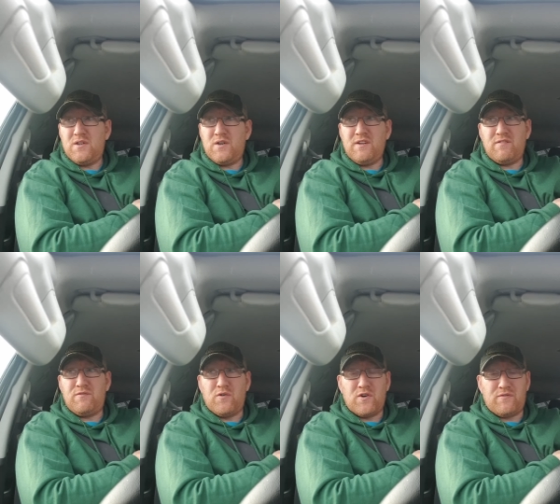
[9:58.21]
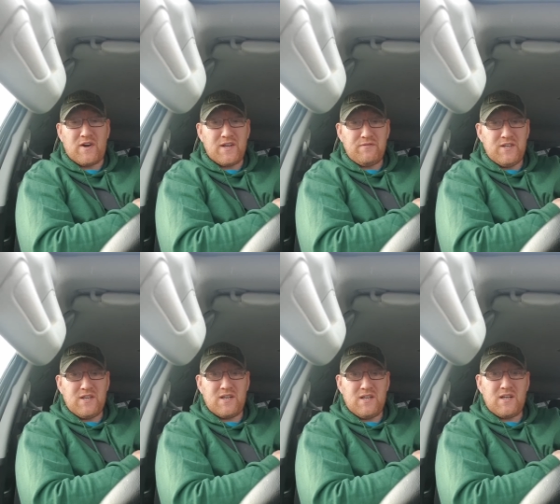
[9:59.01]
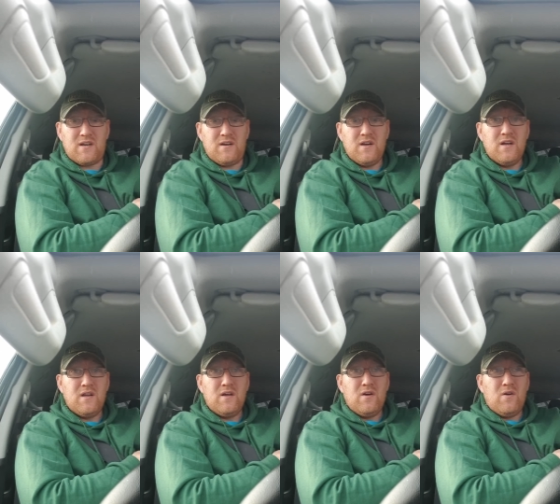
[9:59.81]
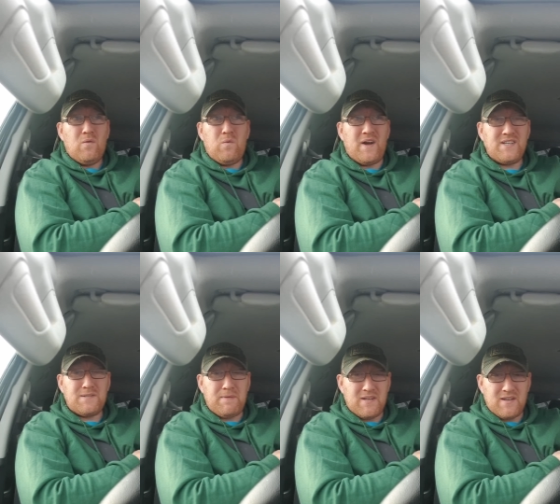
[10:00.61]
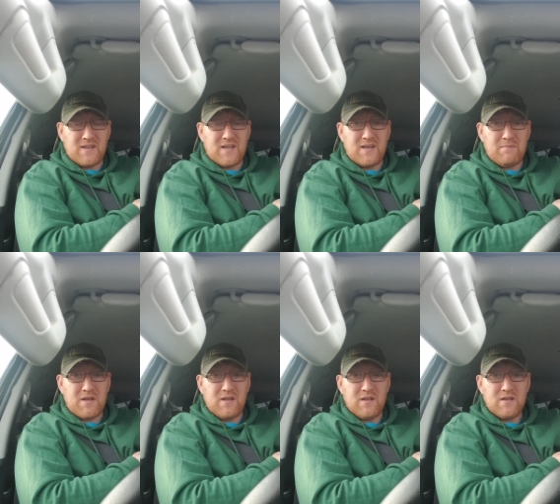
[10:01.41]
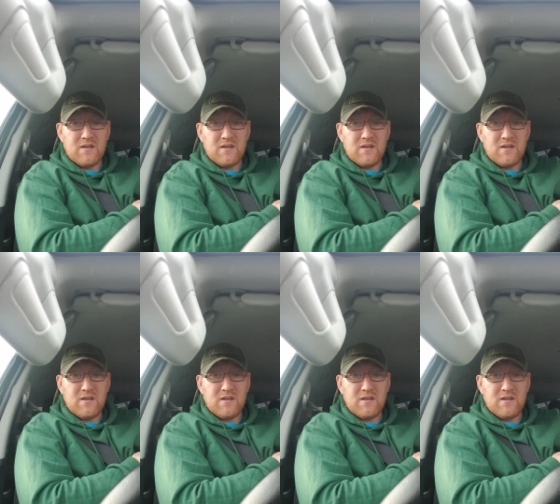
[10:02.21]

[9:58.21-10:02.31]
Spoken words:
or even 4 or 5 deer a year. Why spend that kind of money?